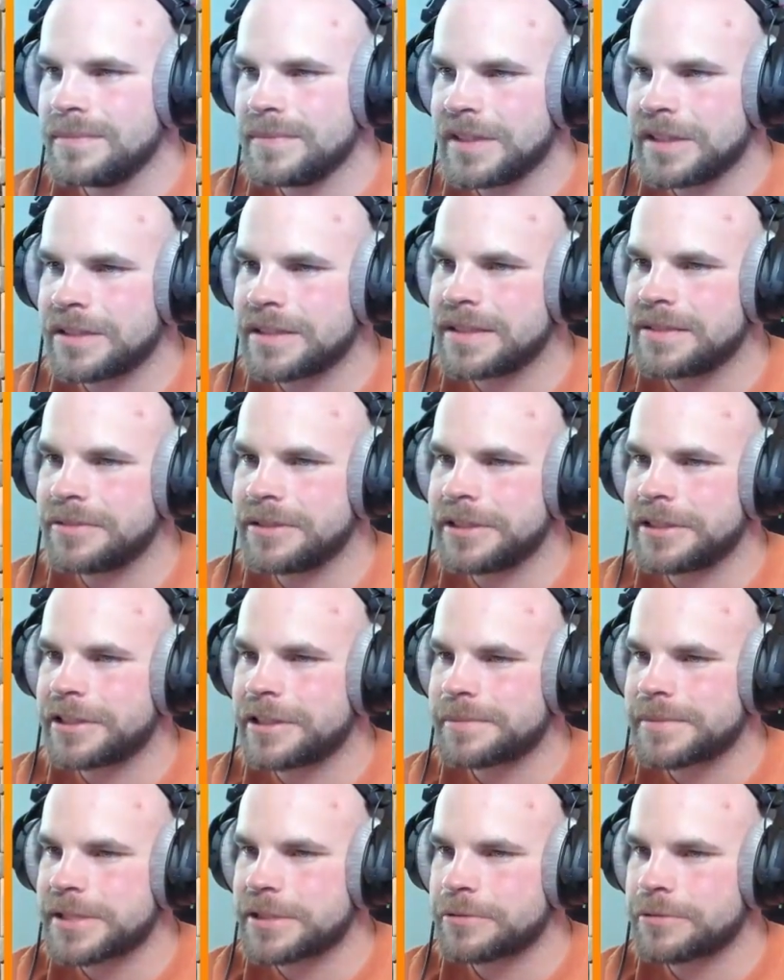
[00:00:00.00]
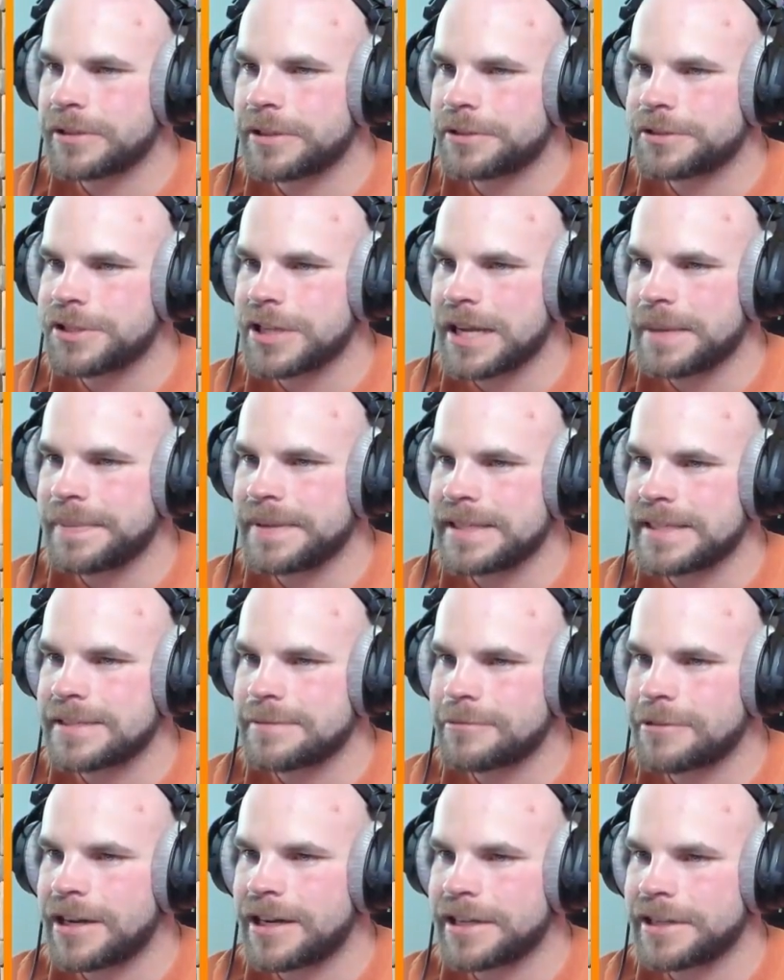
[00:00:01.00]
Alright, well here comes the Royal Champion. Some
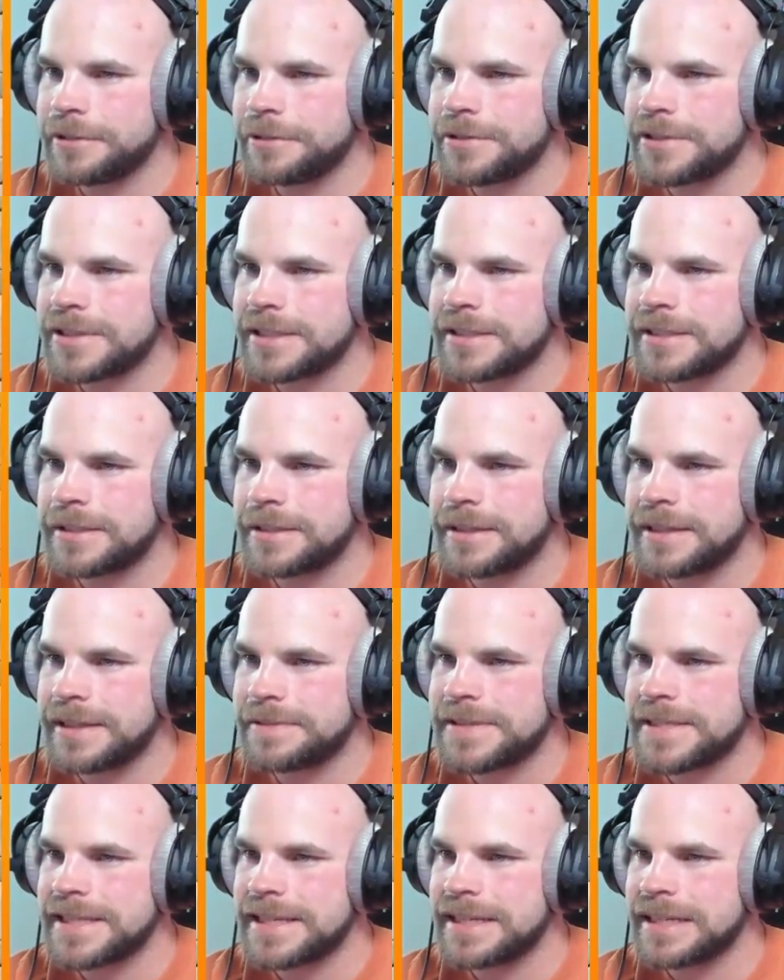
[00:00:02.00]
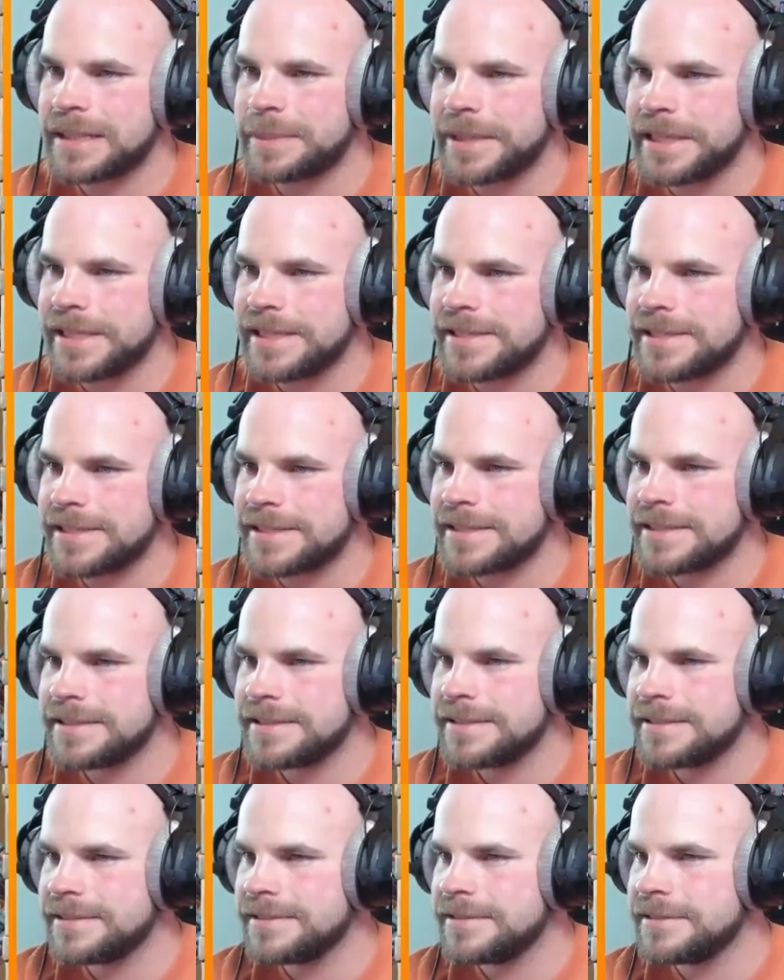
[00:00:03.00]
rocket loons on the left side of the base.
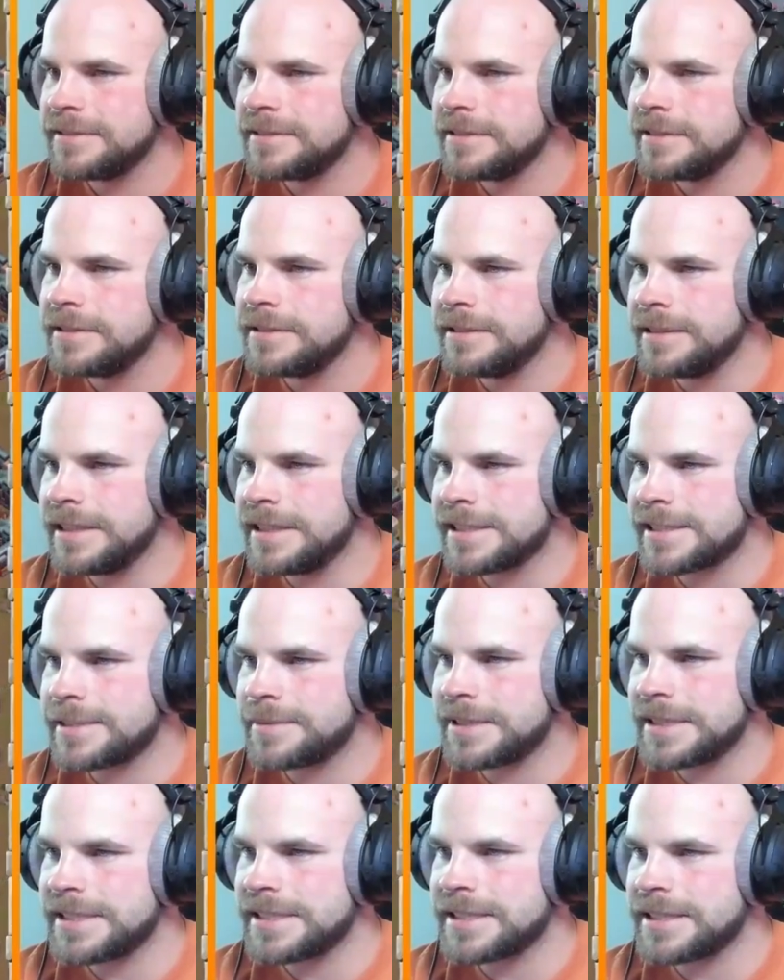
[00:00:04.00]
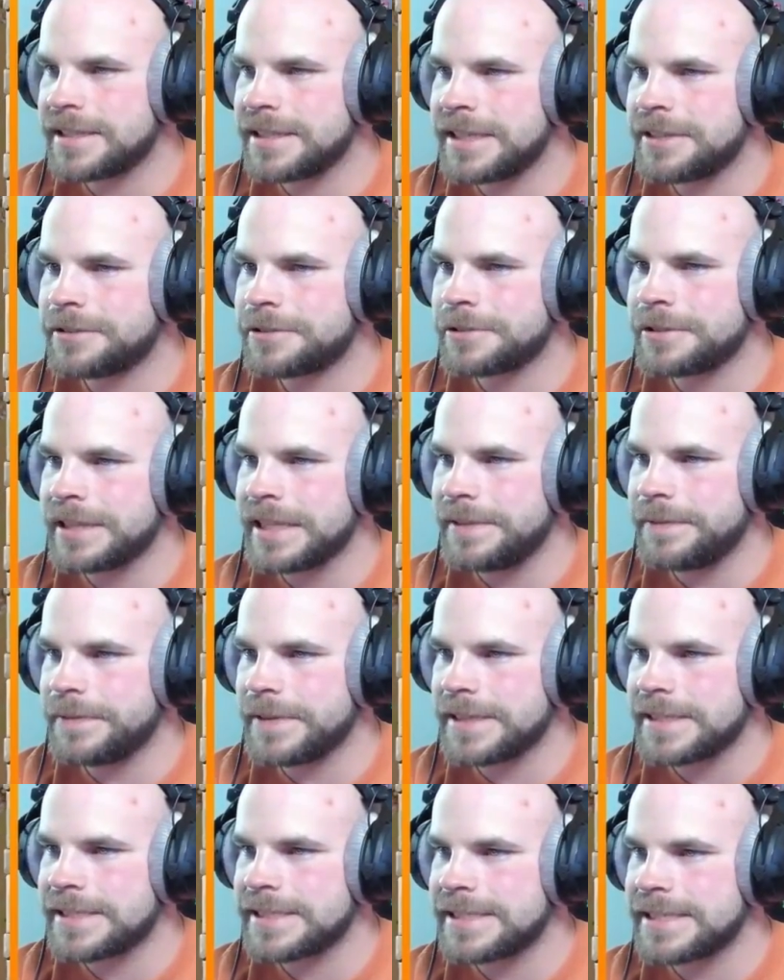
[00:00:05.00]
Some of these outer
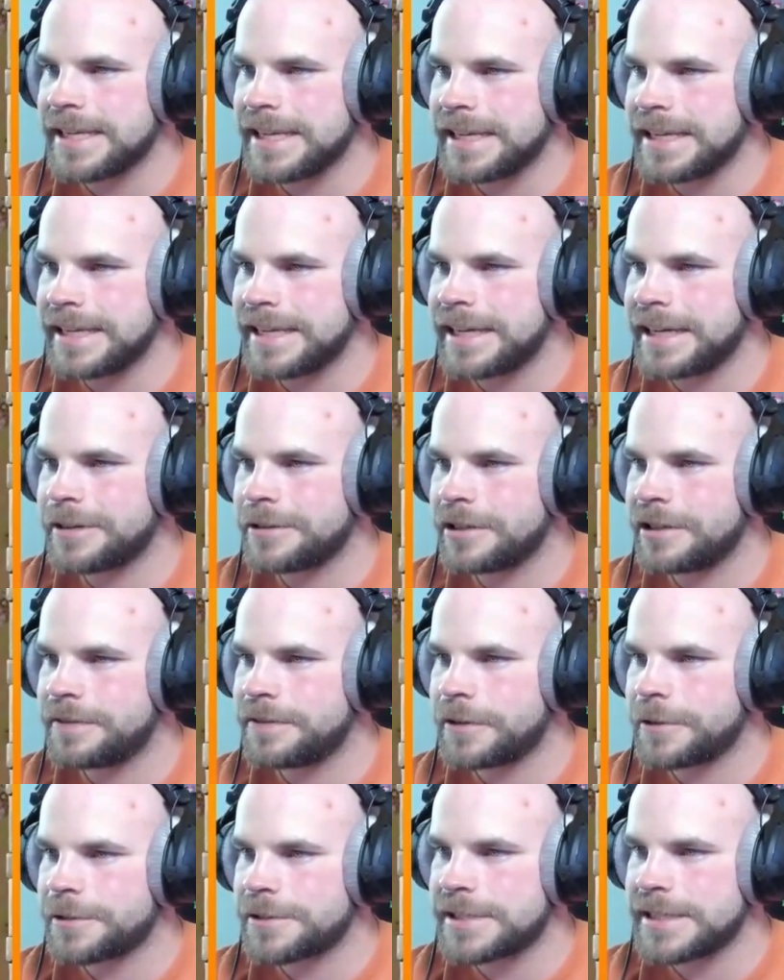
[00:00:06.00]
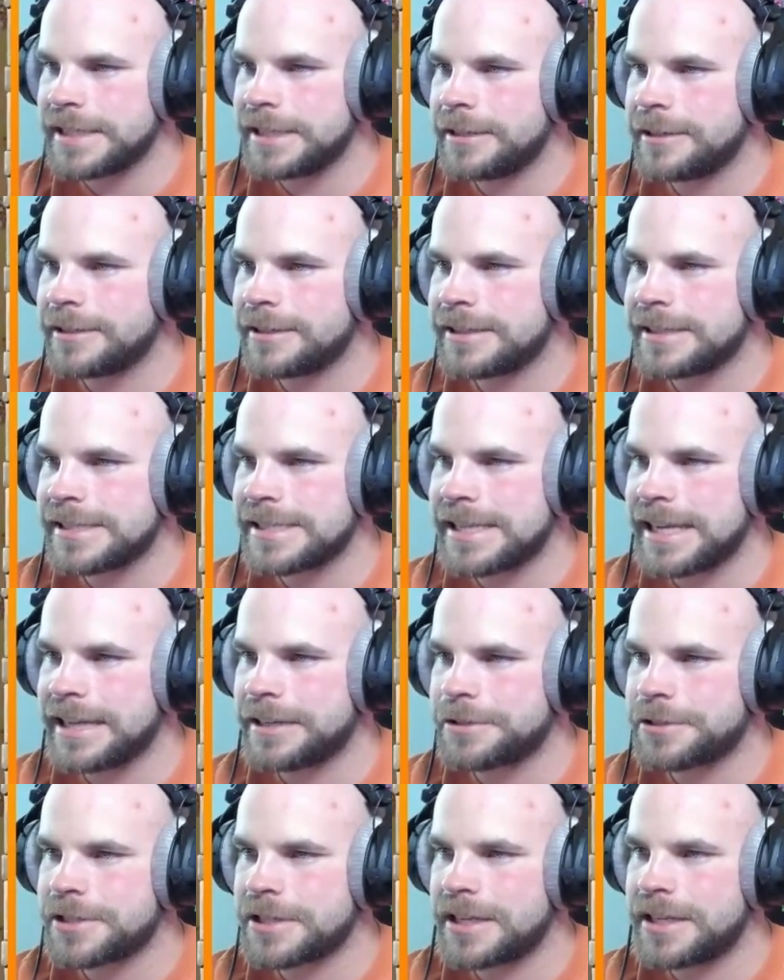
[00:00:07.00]
defenses taken care of. RC onto the scatter
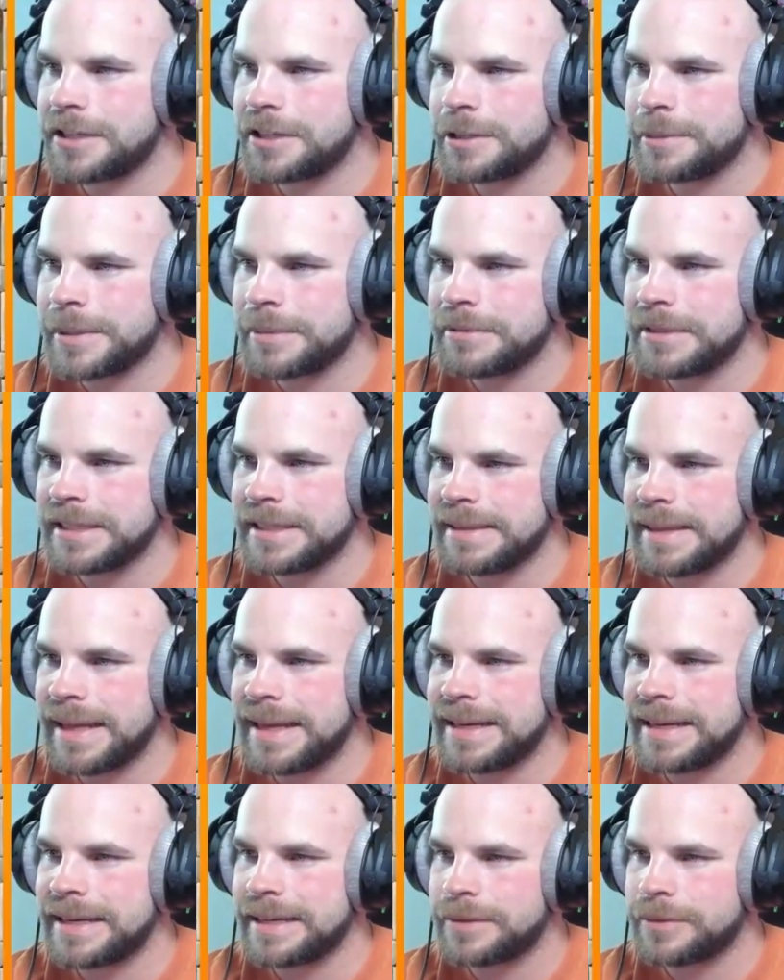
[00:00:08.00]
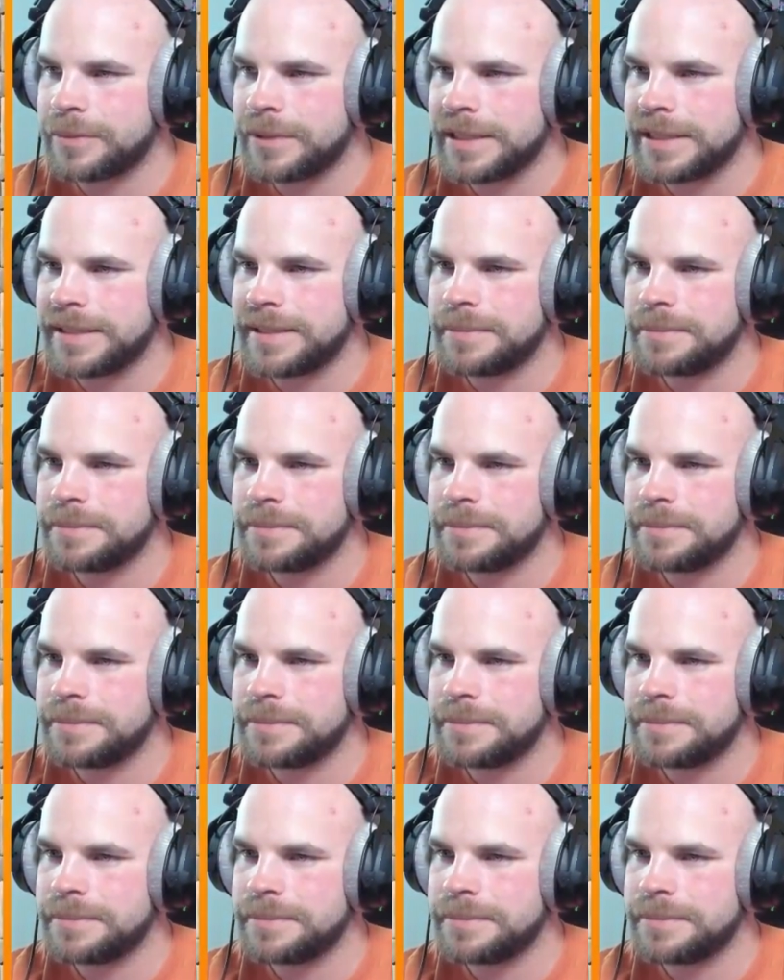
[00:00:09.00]
shot. Gonna be able to get that out of the way.